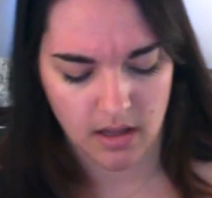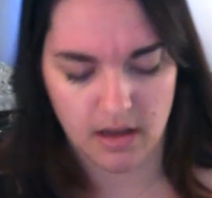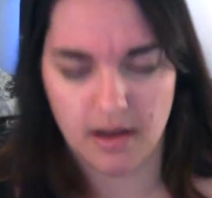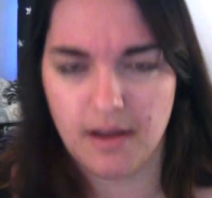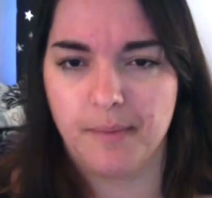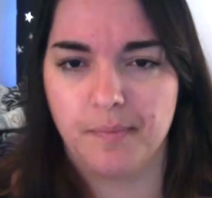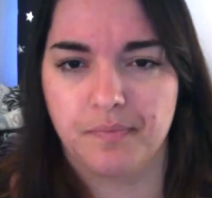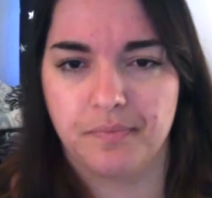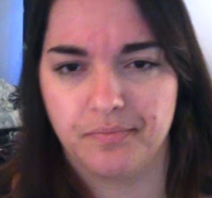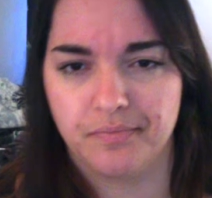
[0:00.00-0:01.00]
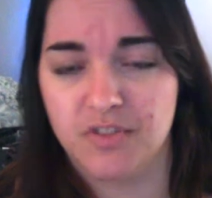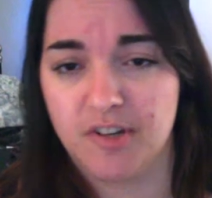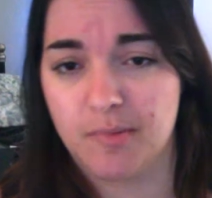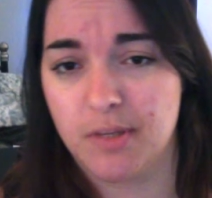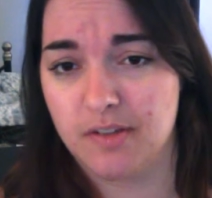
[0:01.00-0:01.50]
So I've
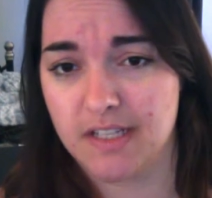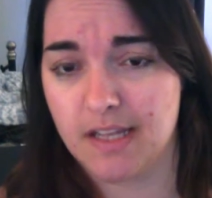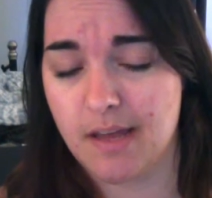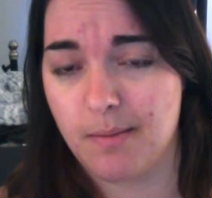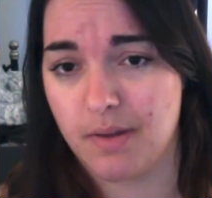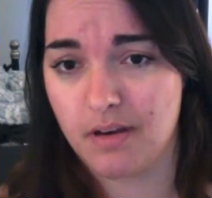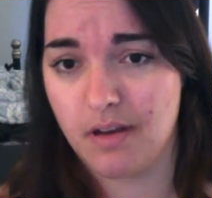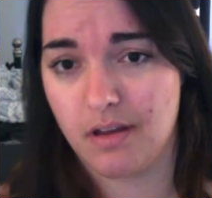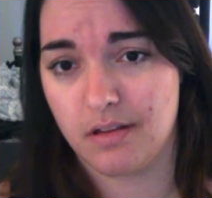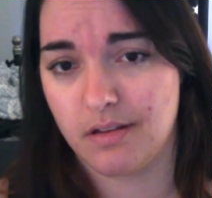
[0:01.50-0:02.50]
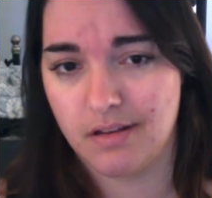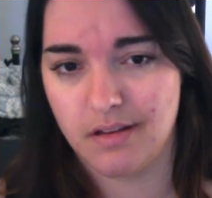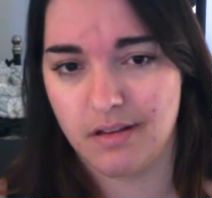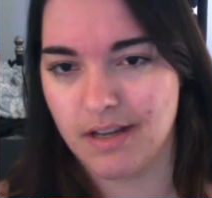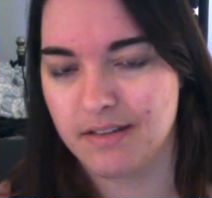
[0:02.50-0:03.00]
been using that, but
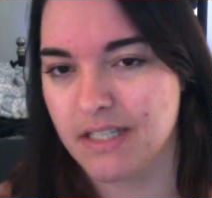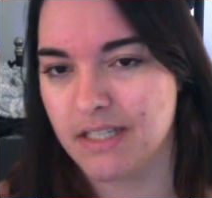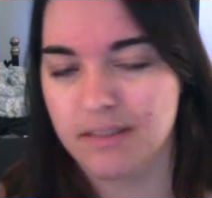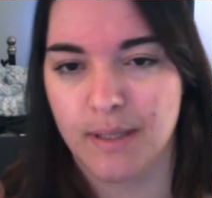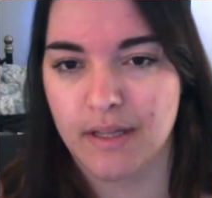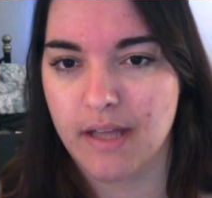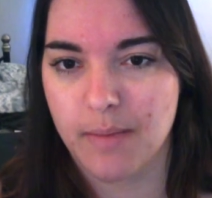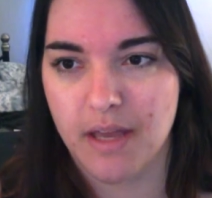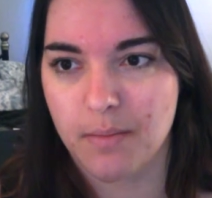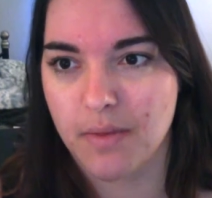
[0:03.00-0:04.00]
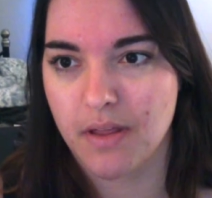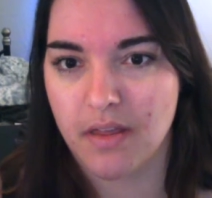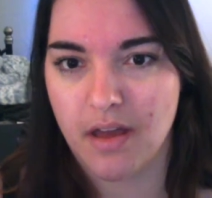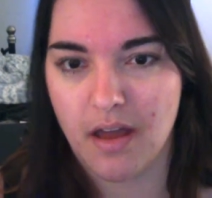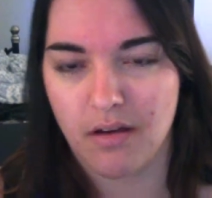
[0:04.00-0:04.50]
like I said, it's been a light makeup month.
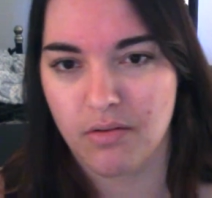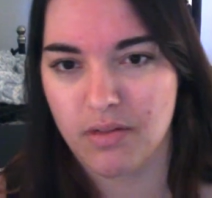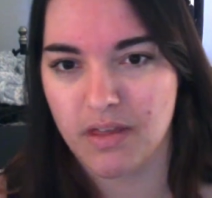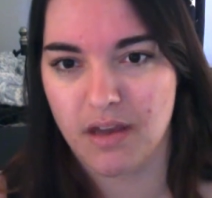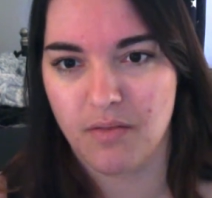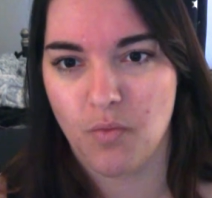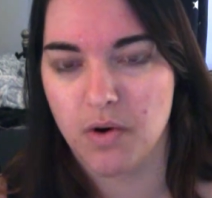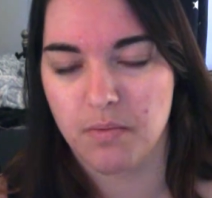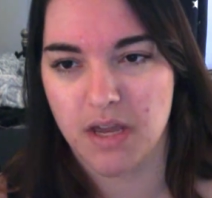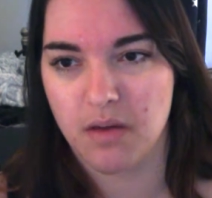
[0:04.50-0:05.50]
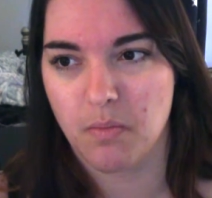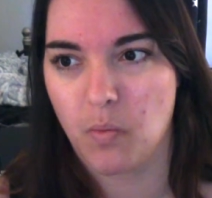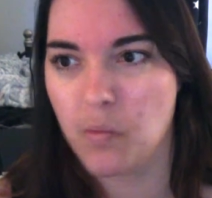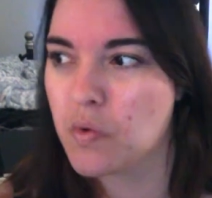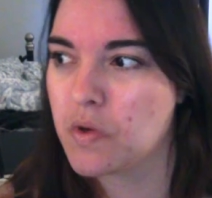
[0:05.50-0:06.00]
I don't think I've worn makeup
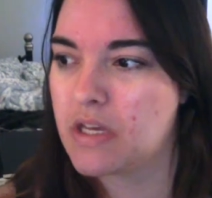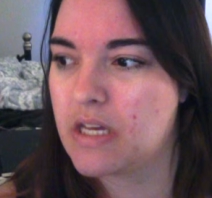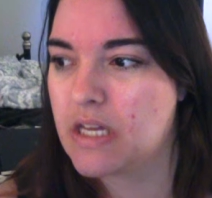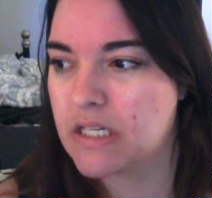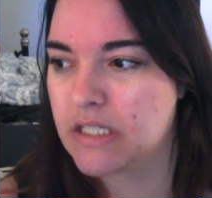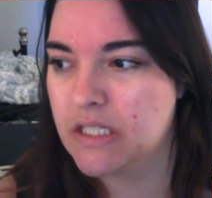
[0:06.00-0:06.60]
more than